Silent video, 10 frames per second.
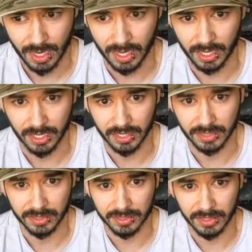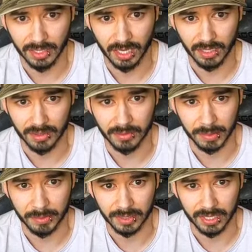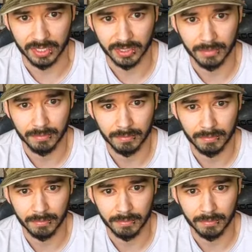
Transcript: And I don't know, people liked them.